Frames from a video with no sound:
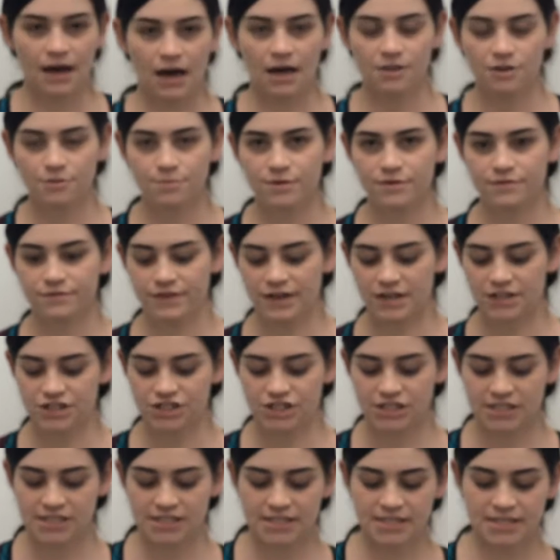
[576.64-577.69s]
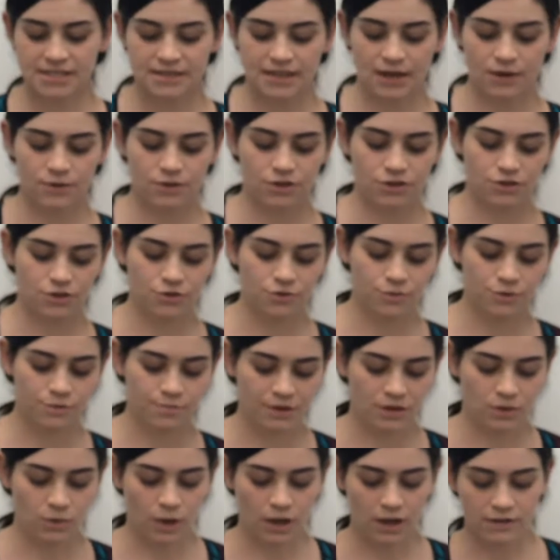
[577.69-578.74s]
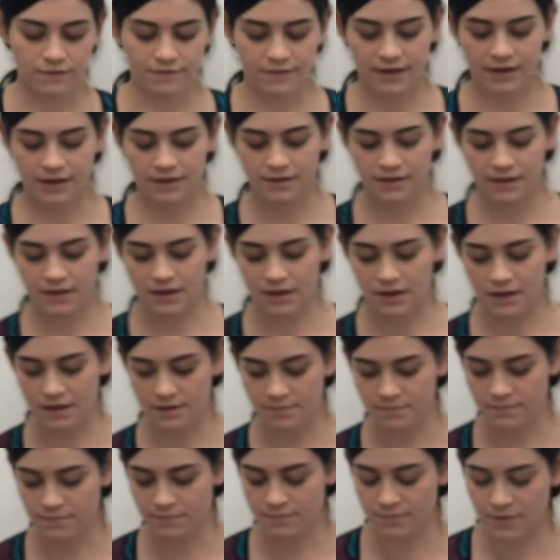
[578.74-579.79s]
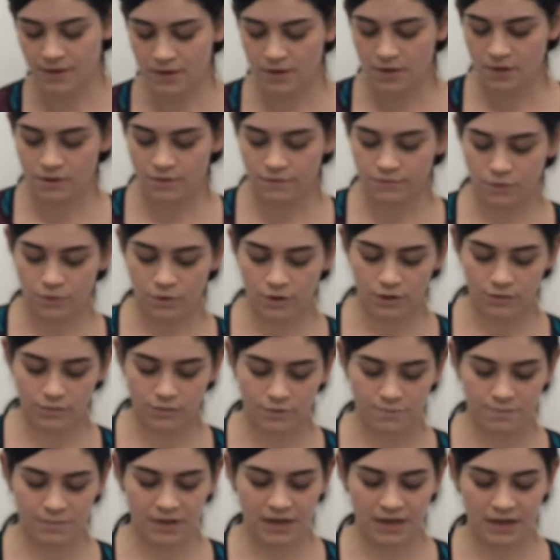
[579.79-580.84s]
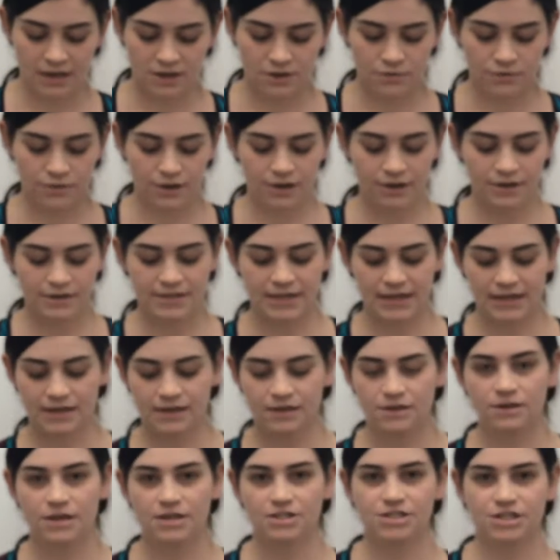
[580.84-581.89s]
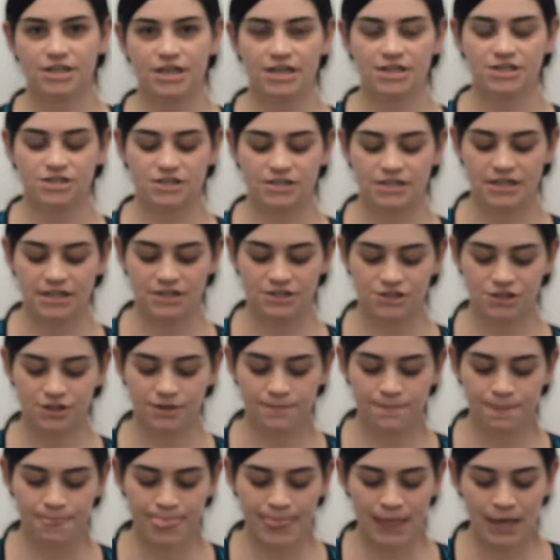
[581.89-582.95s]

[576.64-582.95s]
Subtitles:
Other professions that you would be qualified for would be a career and technical education teacher.